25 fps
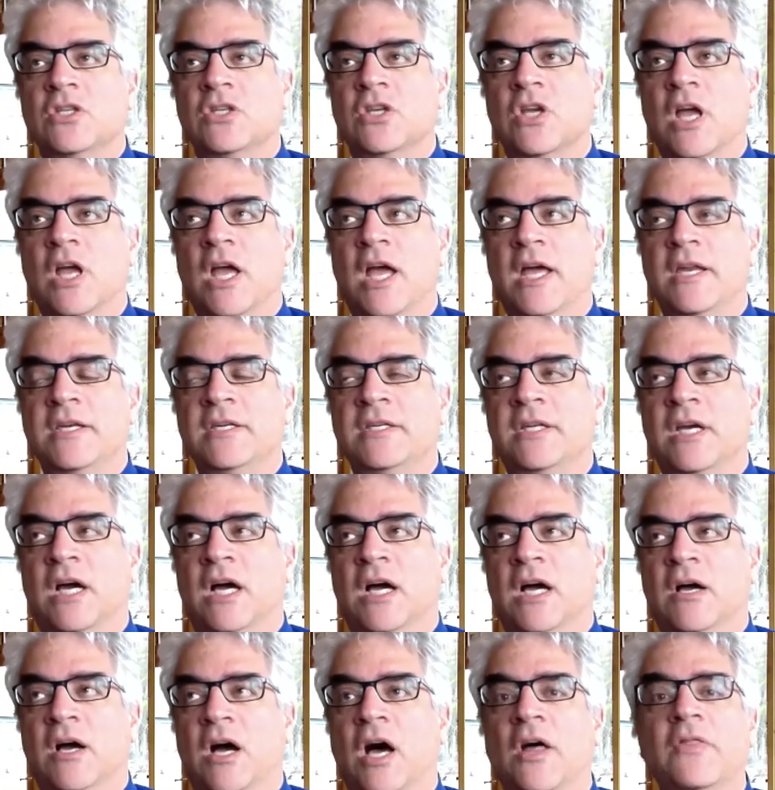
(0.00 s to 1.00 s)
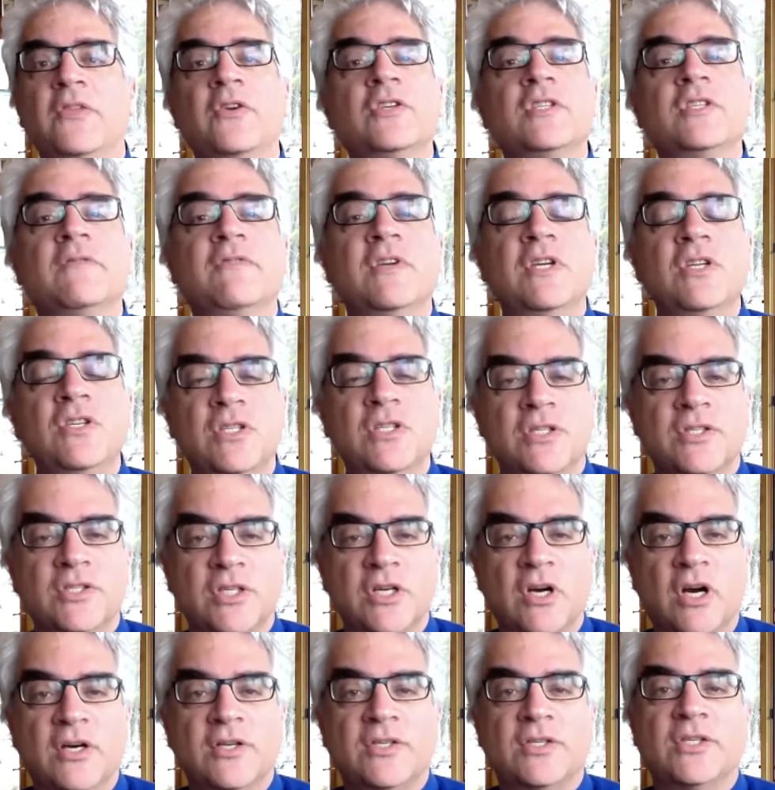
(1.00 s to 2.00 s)
and uh, other divisions in
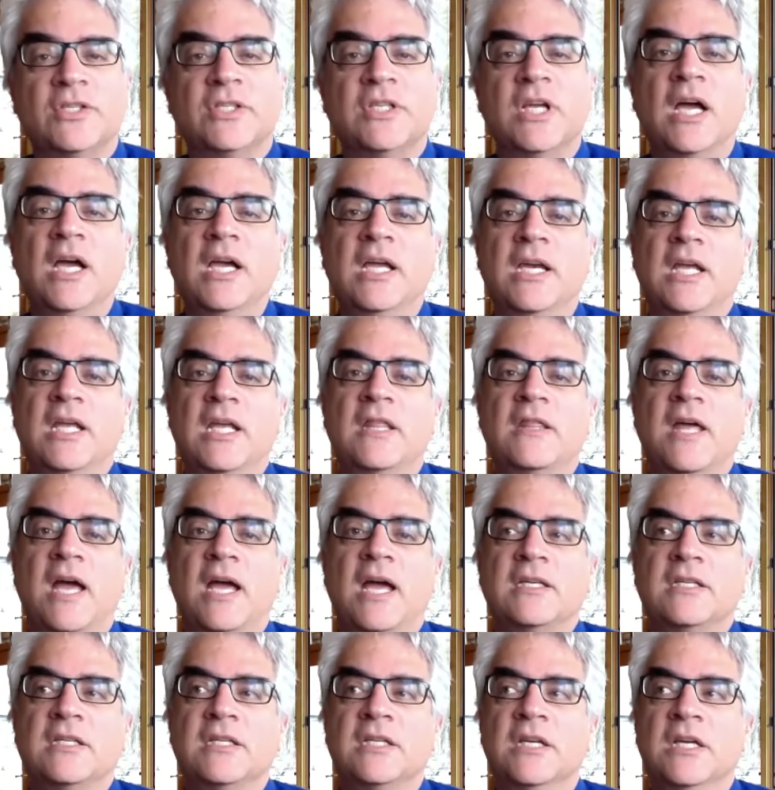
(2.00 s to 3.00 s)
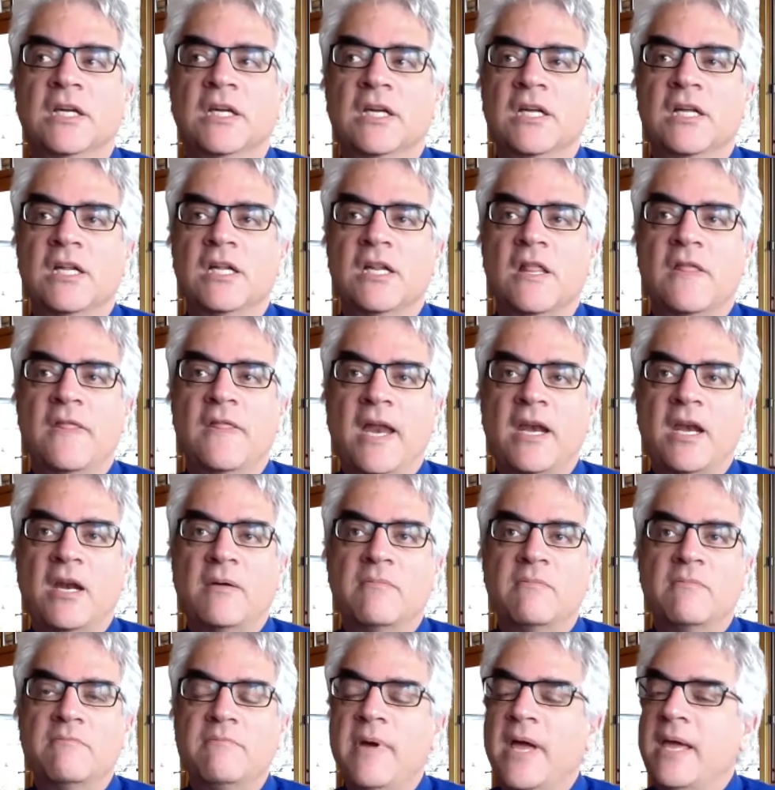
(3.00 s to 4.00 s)
our society that that
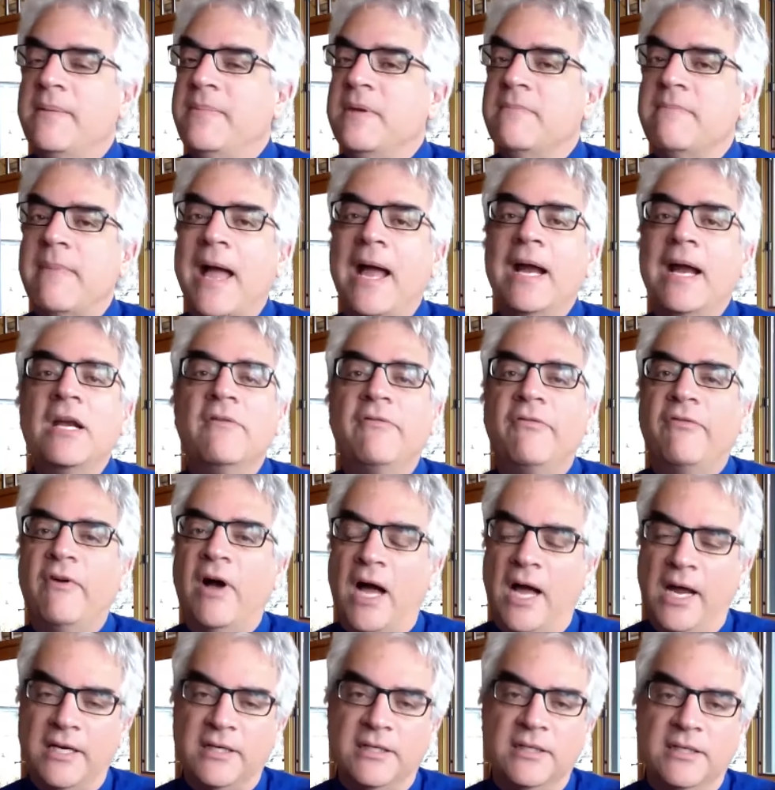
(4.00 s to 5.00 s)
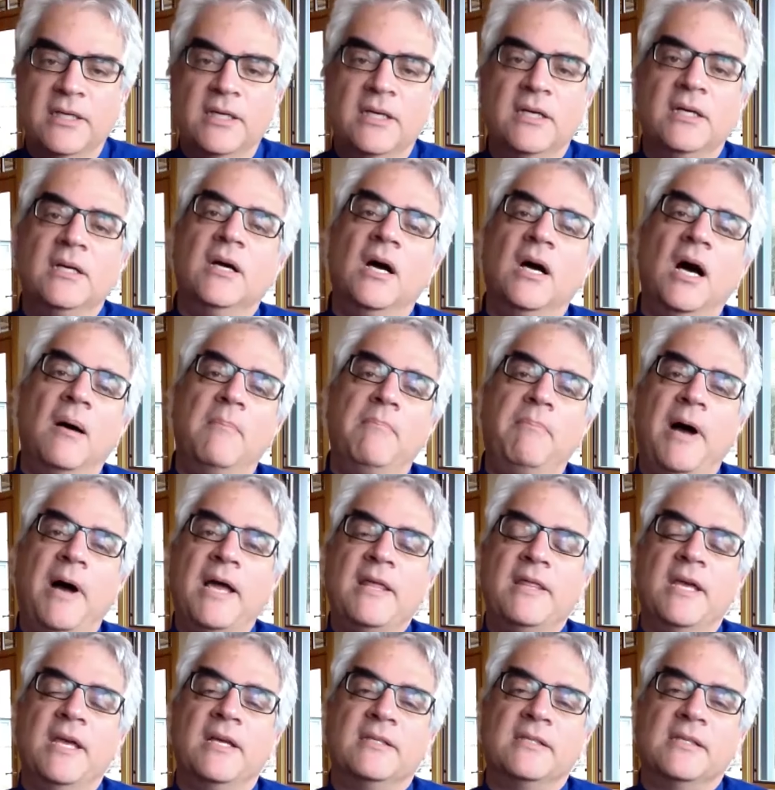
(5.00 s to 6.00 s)
may be magnified uh, by
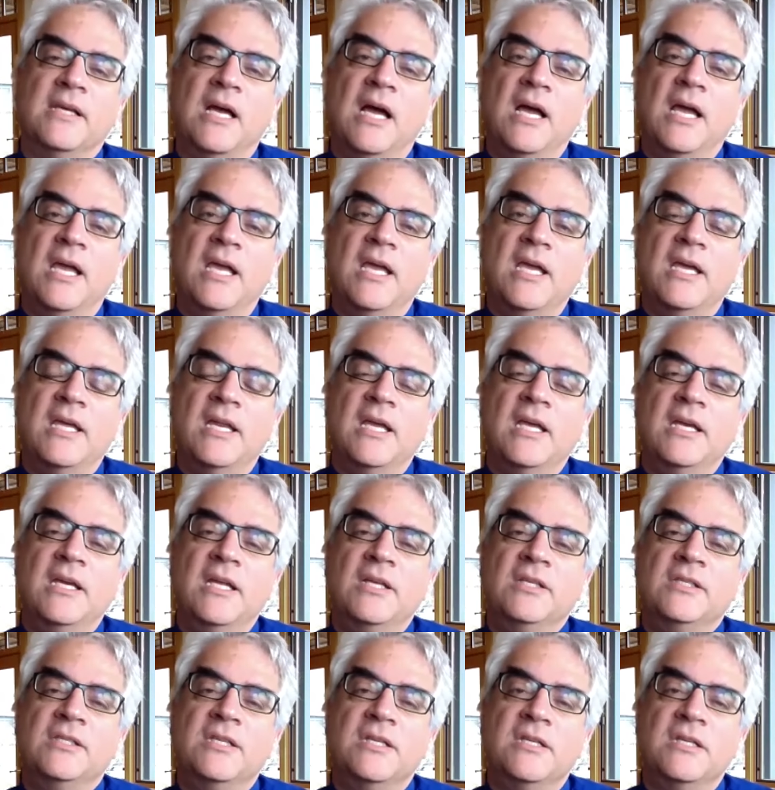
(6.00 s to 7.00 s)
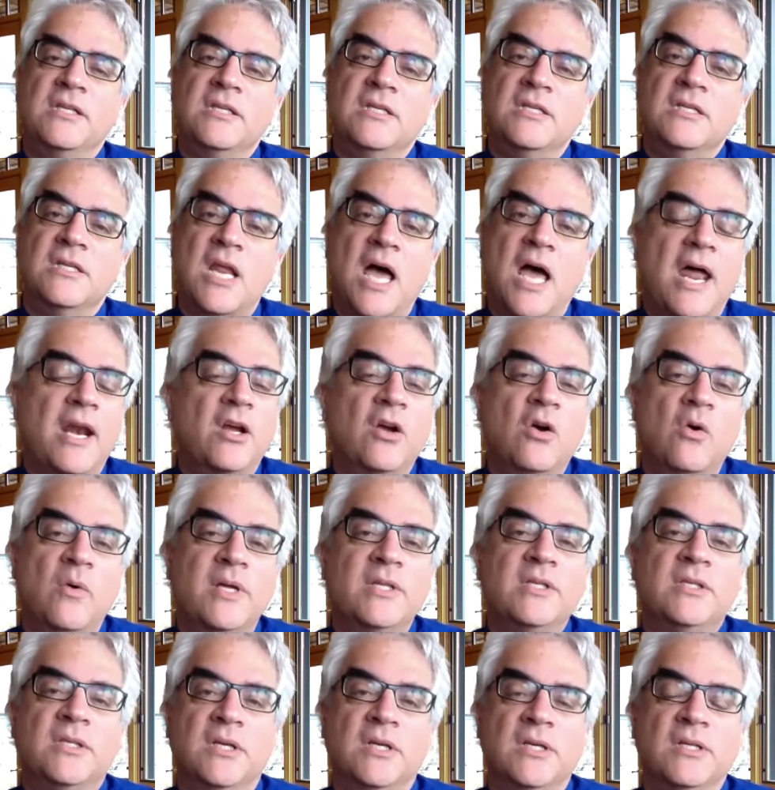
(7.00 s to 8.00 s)
this. Uh, it, it is not a
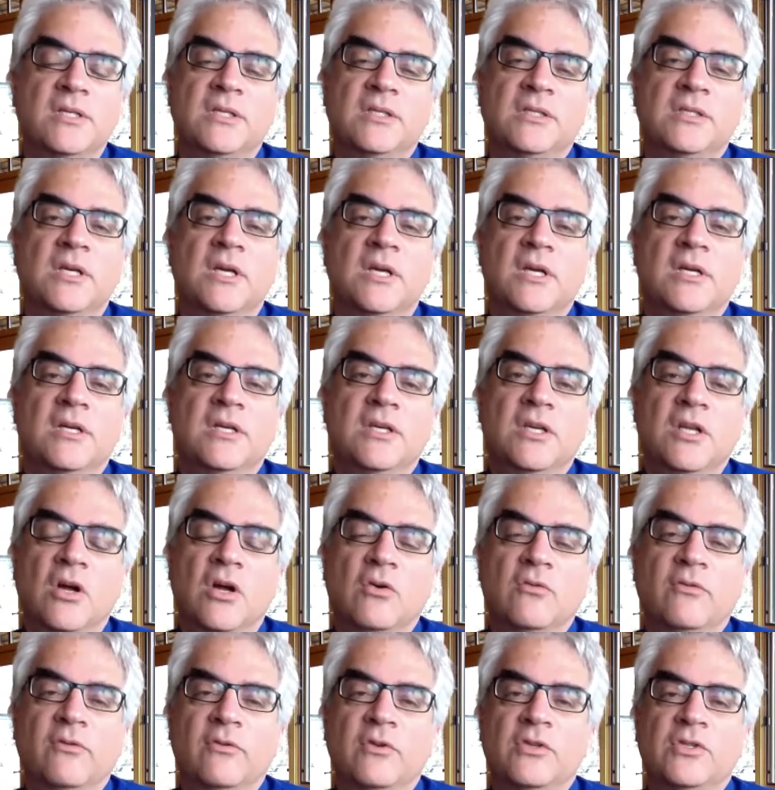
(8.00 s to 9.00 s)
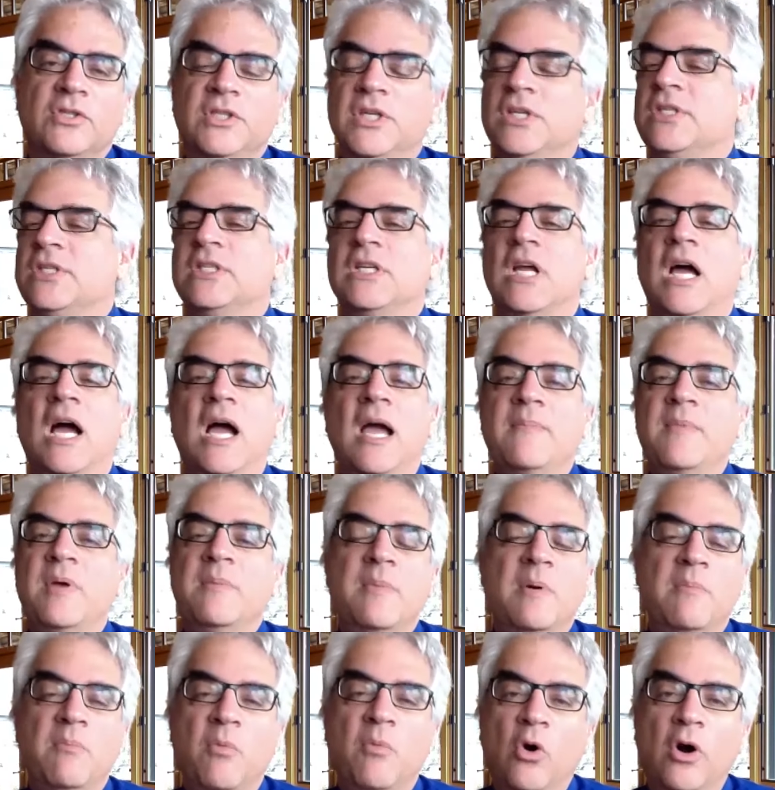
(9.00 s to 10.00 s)
coincidence, you know, since time
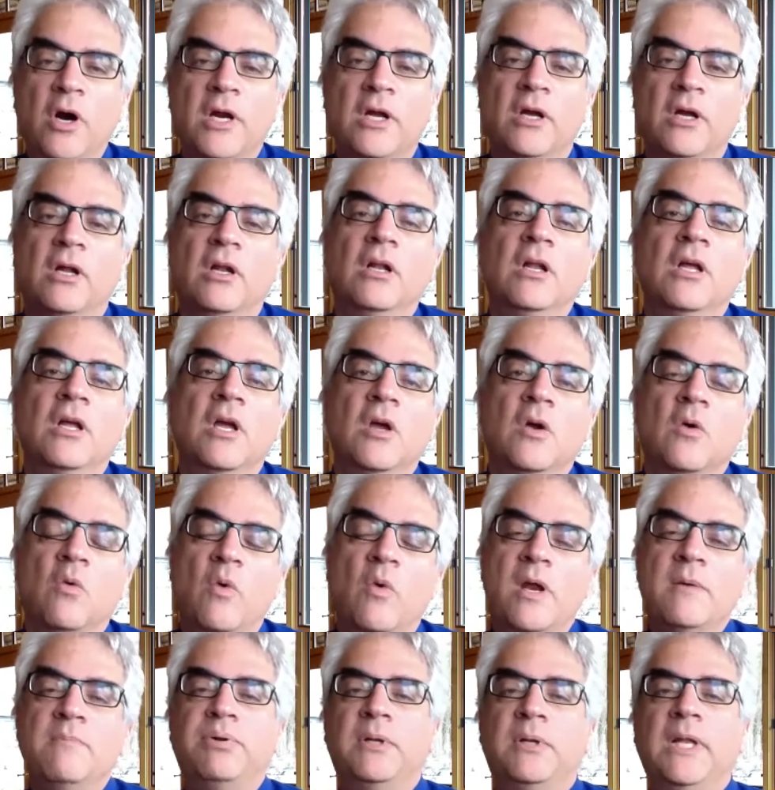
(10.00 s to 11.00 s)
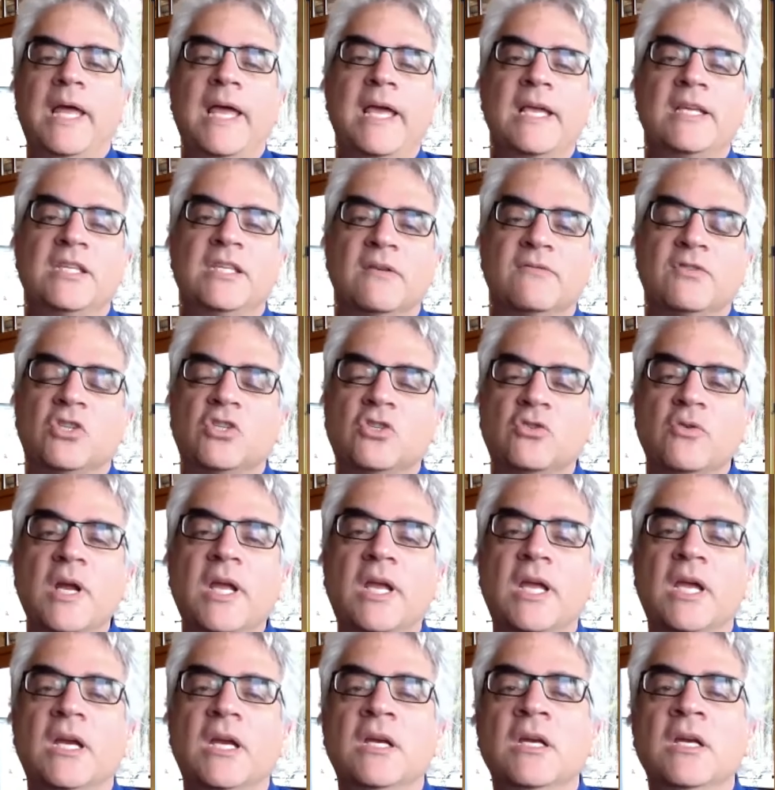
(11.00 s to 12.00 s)
immemorial, when plagues have
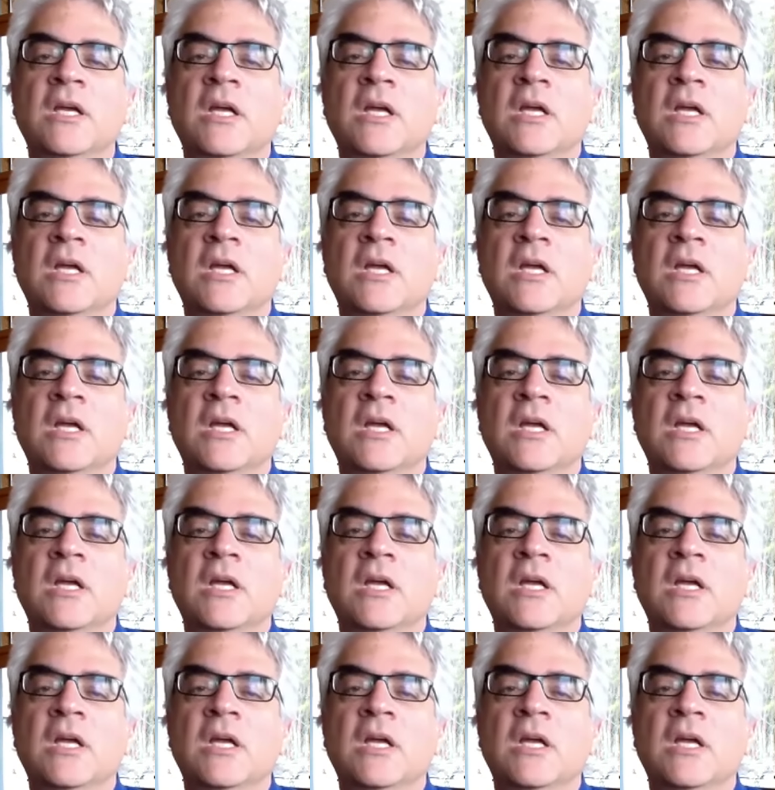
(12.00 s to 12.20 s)
stricken,